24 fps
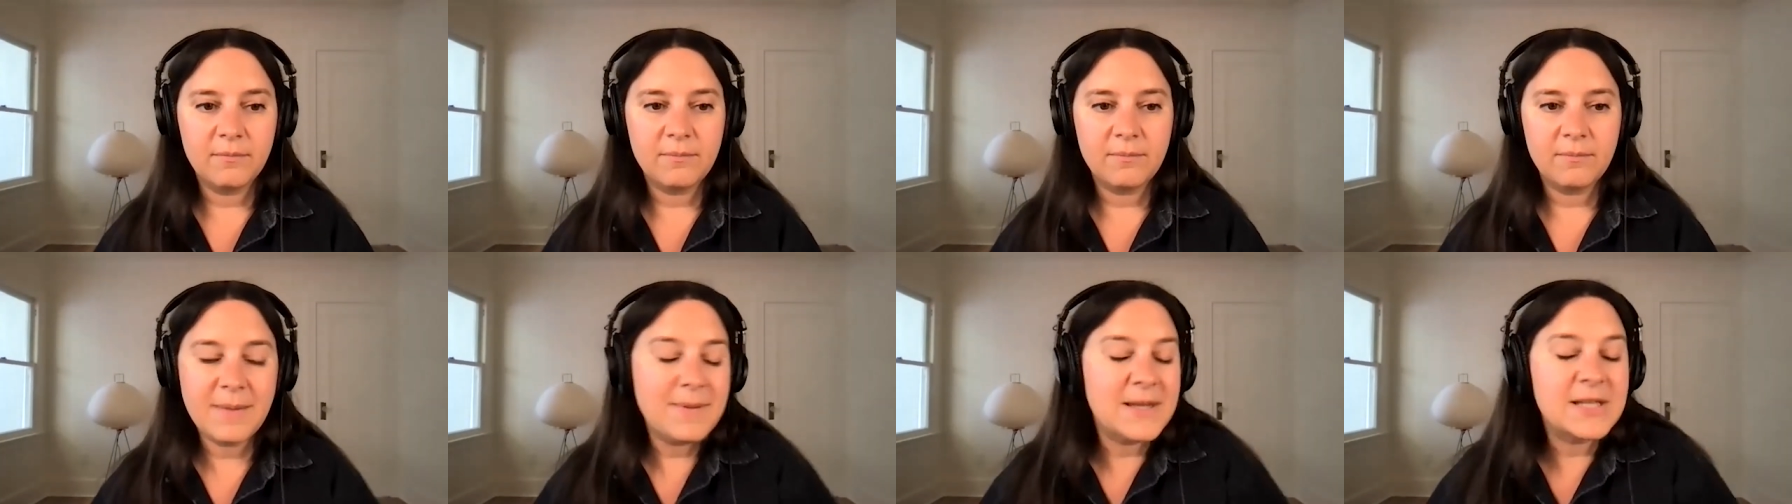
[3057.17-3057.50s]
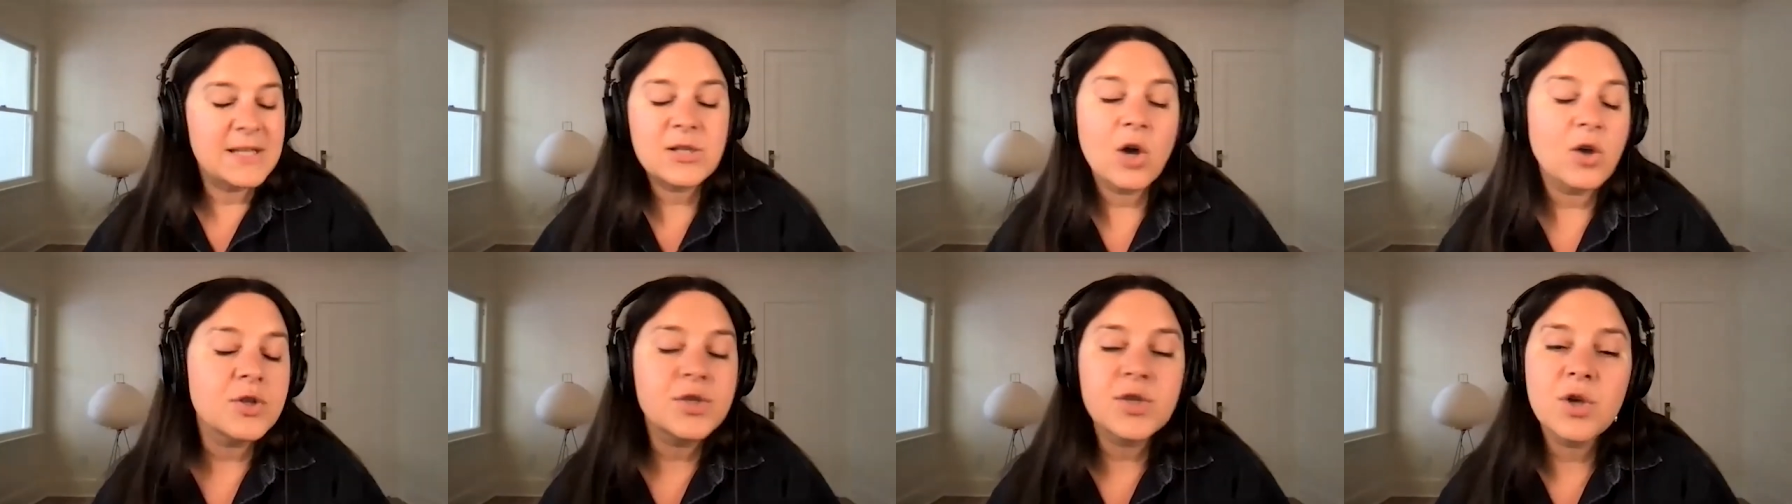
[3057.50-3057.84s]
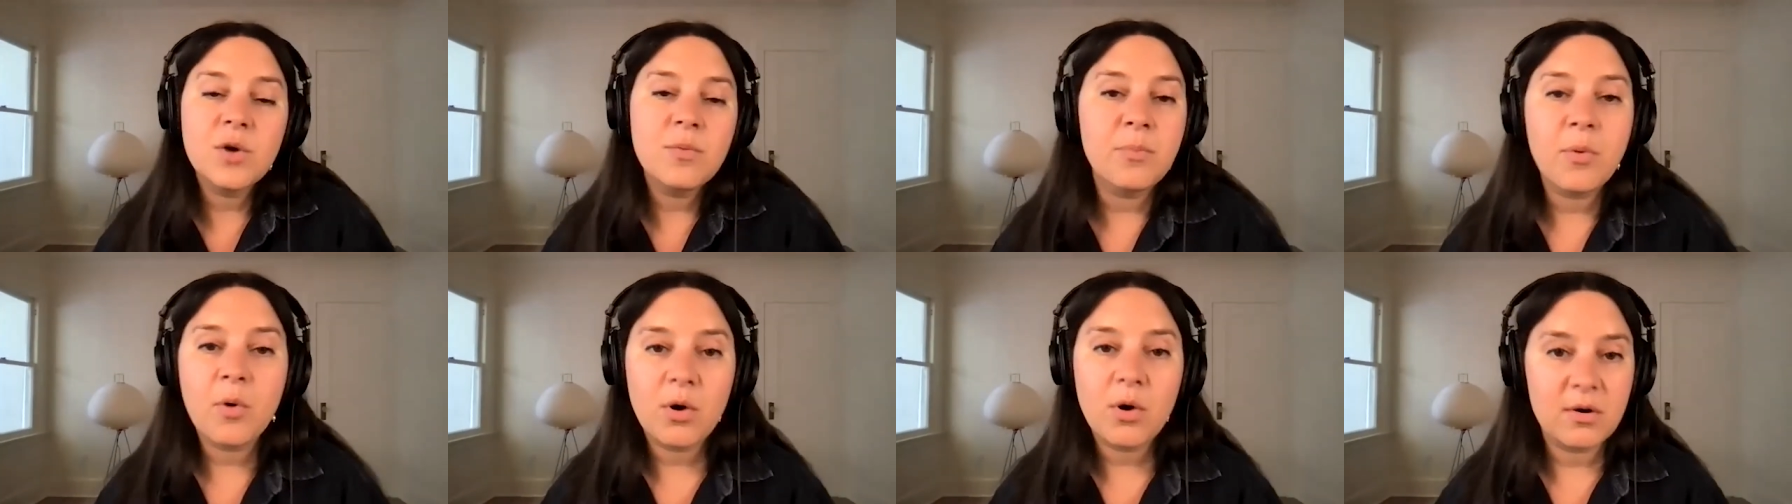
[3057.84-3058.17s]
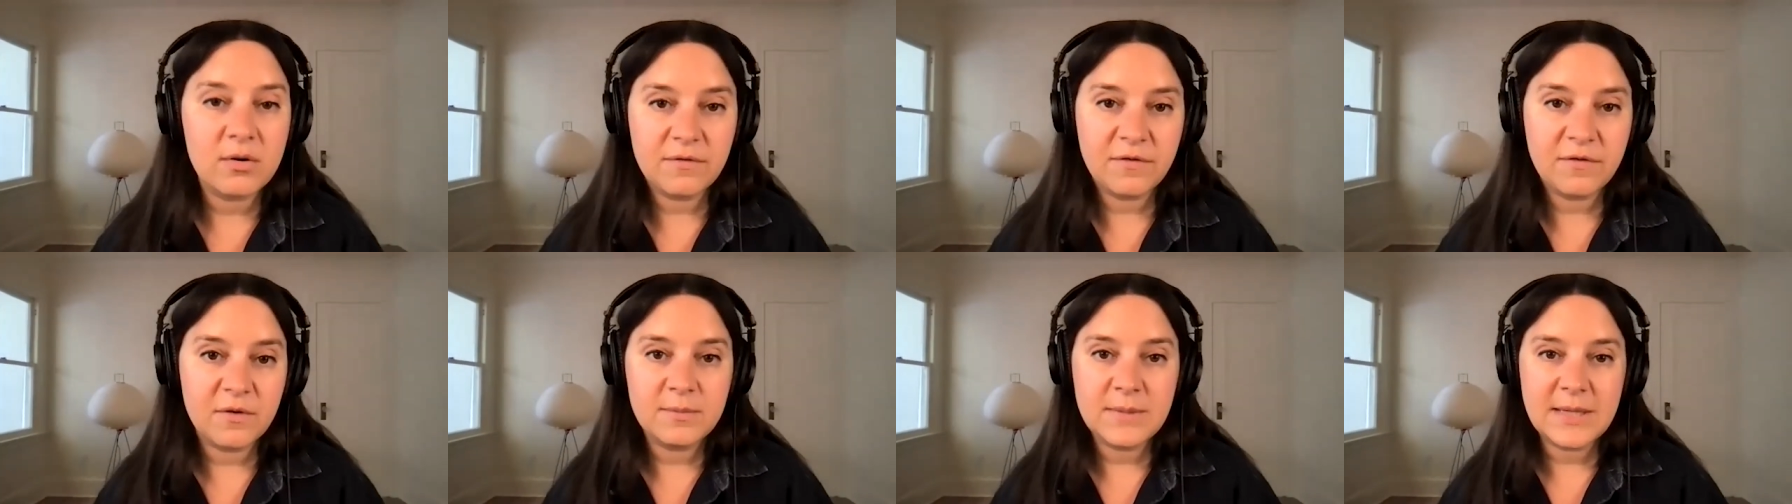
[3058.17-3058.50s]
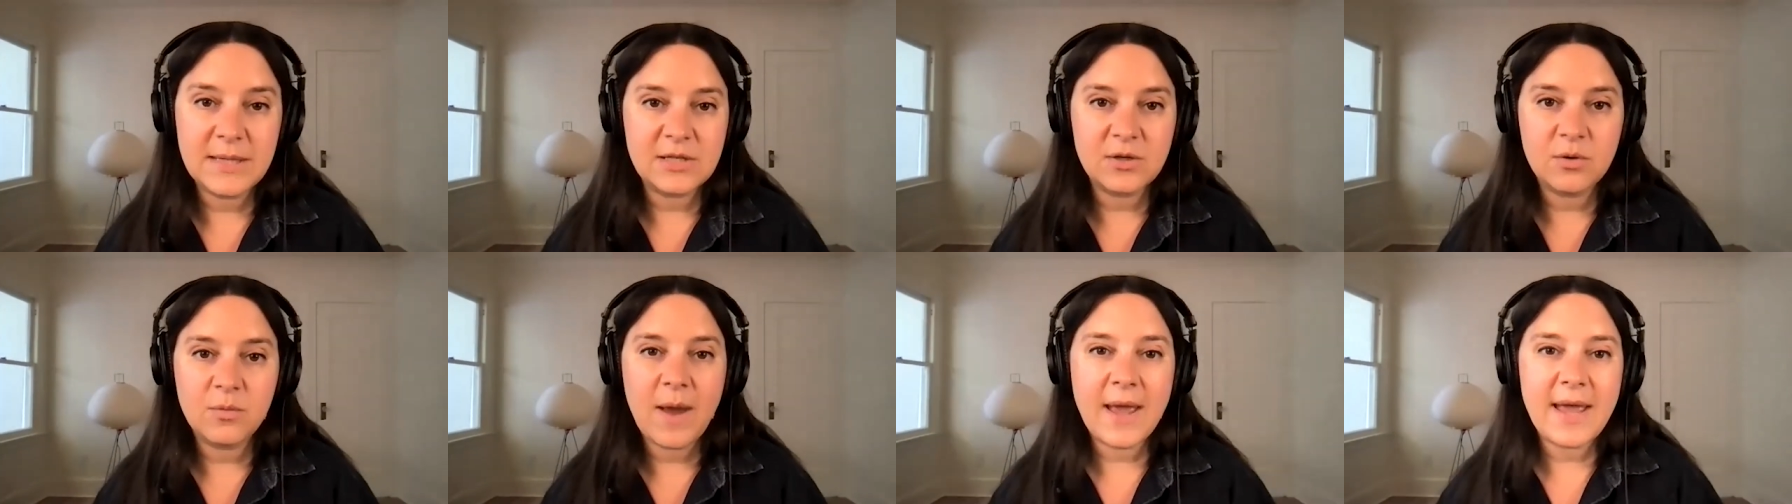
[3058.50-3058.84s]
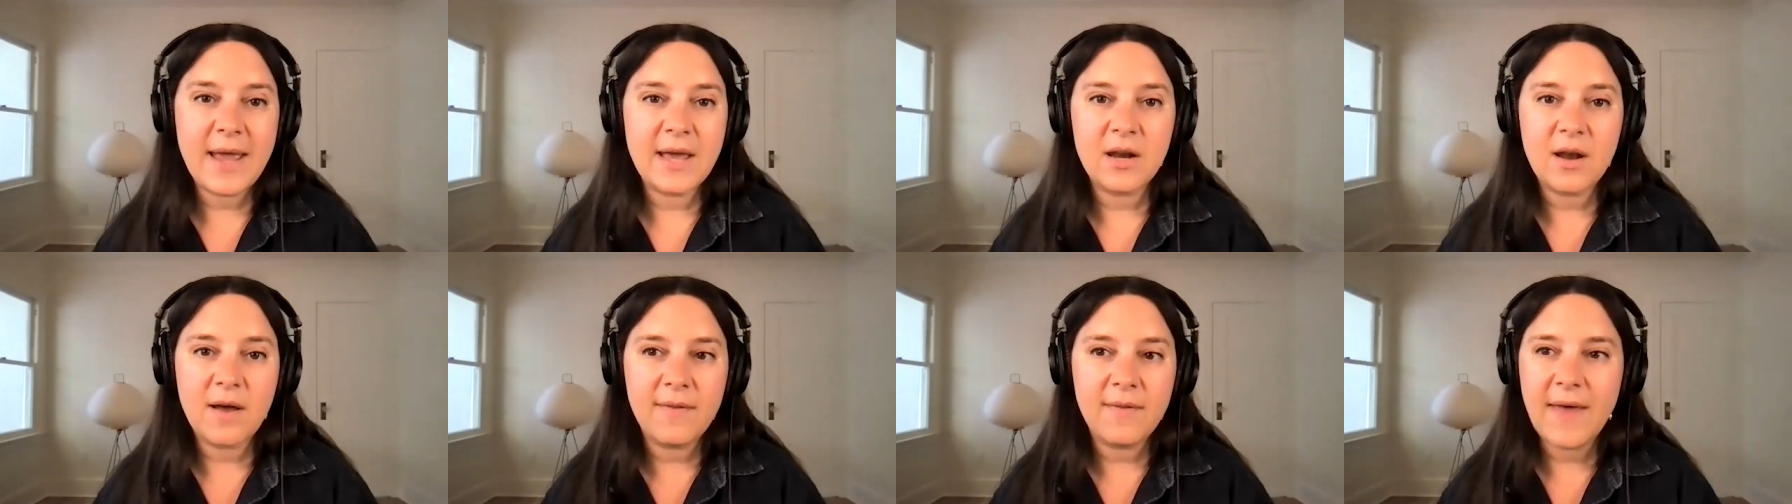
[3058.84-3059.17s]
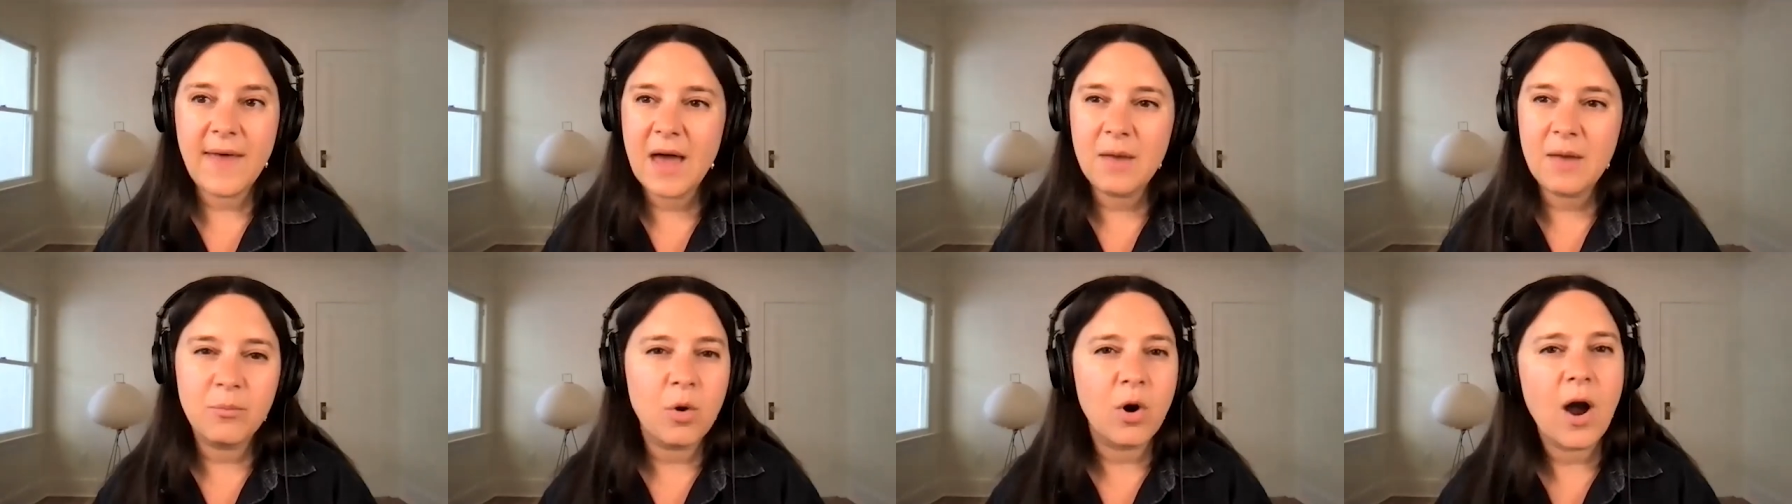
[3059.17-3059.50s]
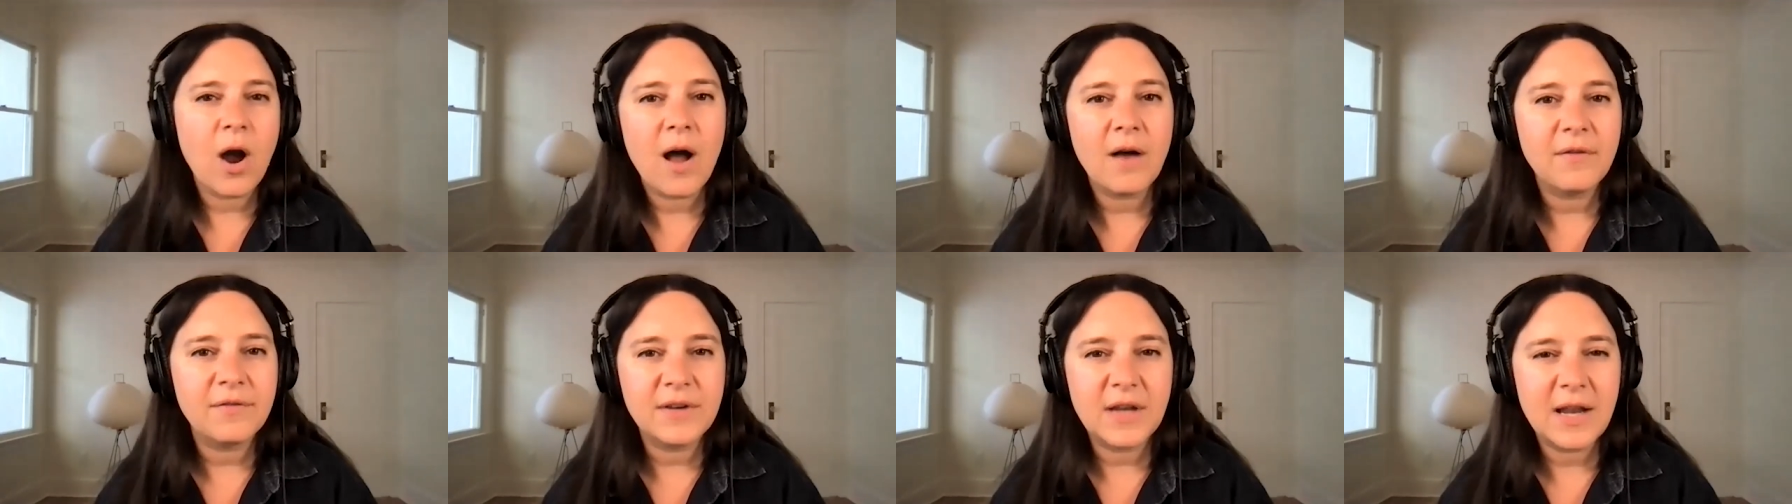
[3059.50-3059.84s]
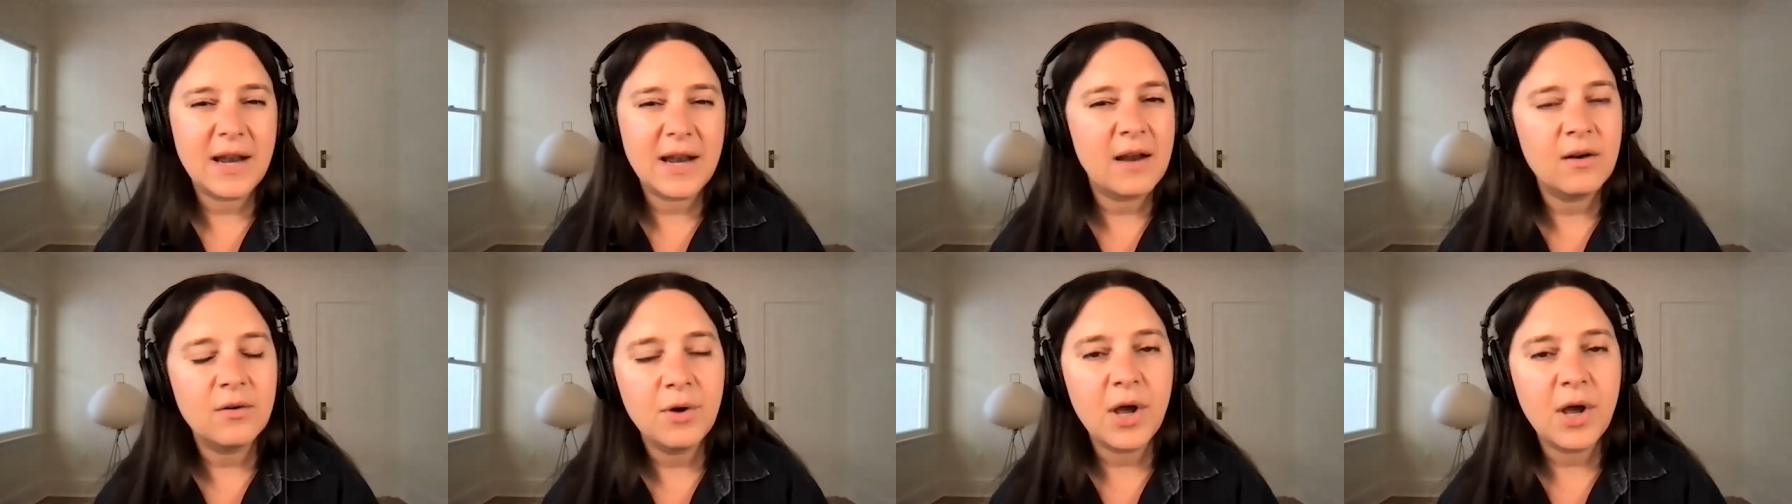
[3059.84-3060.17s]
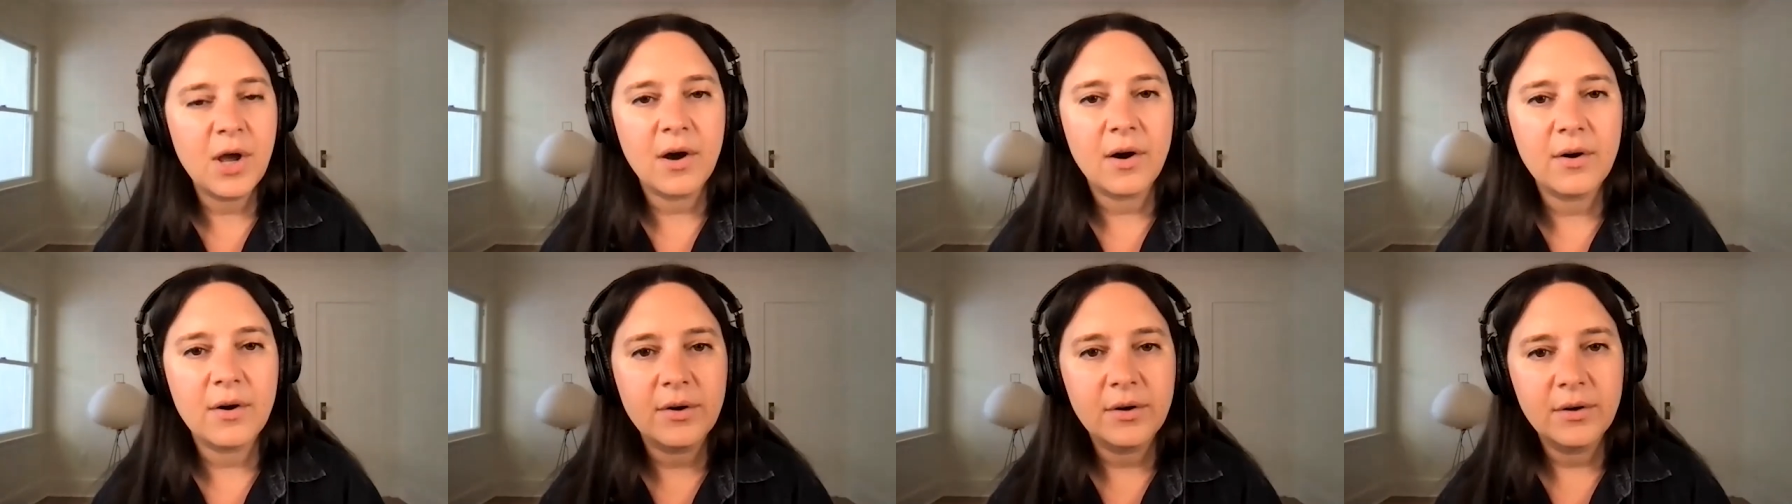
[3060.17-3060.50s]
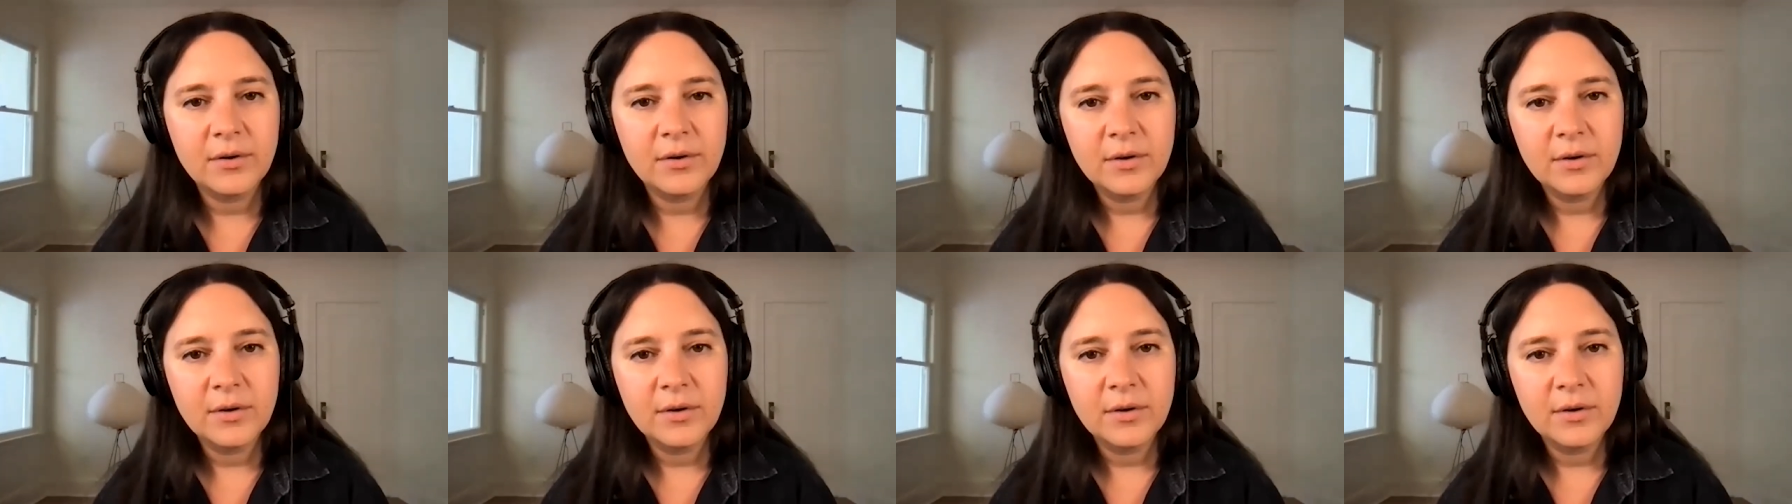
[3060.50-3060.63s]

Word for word: maybe it's also important for me to weigh in on that more often. I don't know.